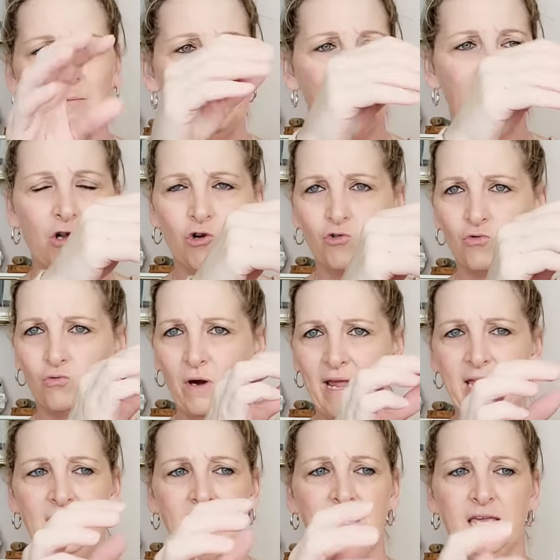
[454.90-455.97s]
be a
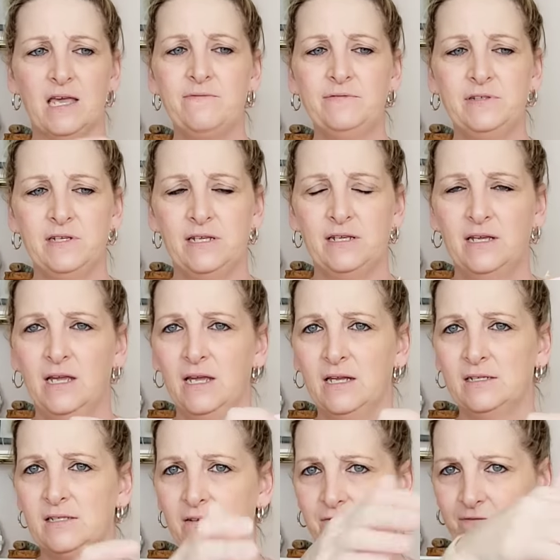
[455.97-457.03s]
great gift
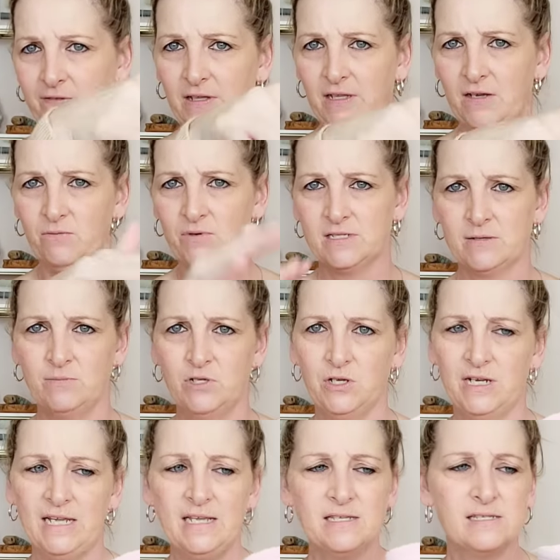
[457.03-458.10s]
to fill it with some
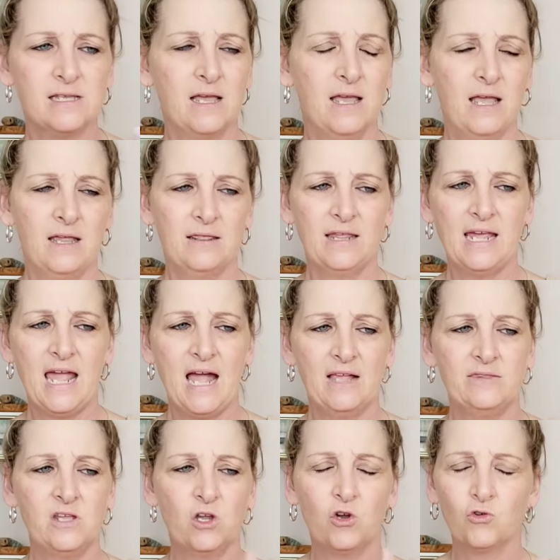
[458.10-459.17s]
goodies. They
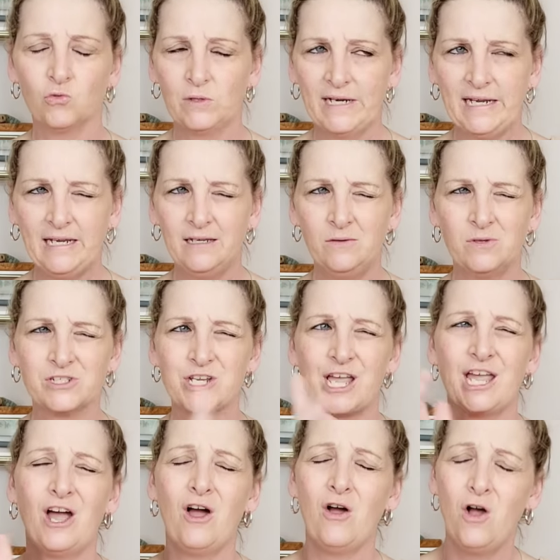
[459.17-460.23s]
had the green, which I
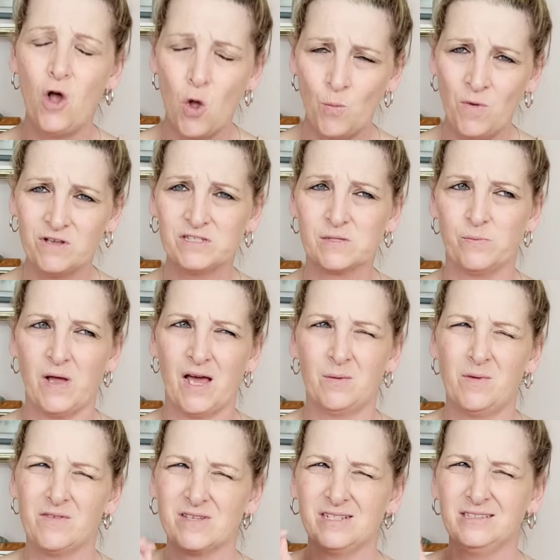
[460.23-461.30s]
almost bought,
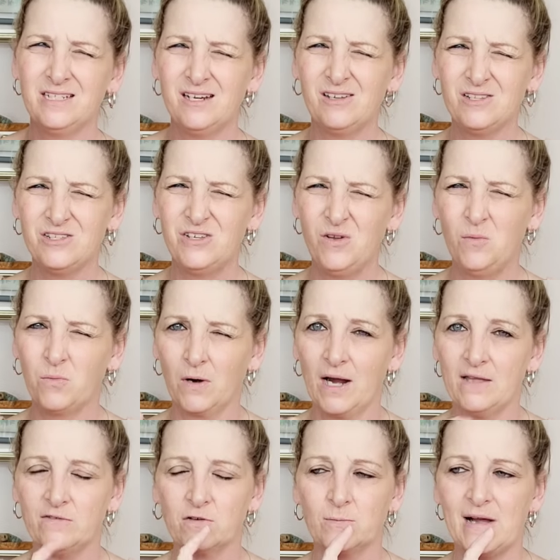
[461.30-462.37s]
but it was a little too
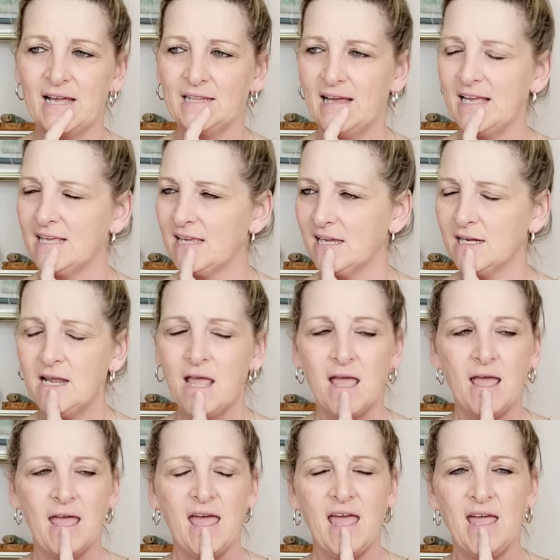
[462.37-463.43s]
bright for my liking.
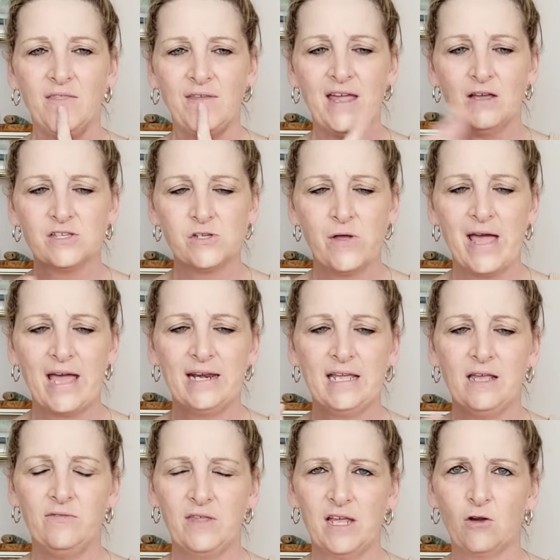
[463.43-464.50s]
And they also had it
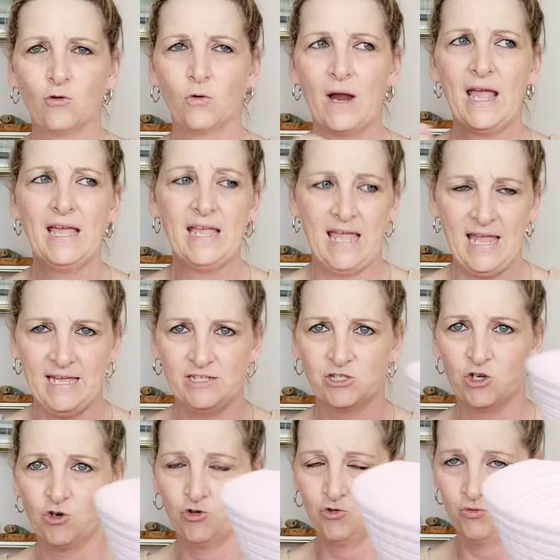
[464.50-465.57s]
in the gray and
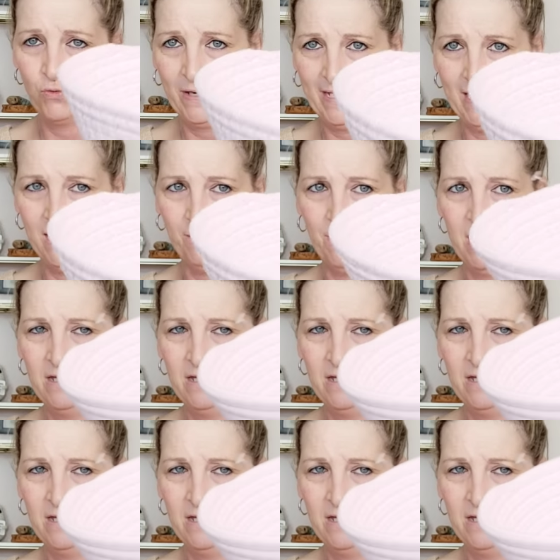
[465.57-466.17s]
cream.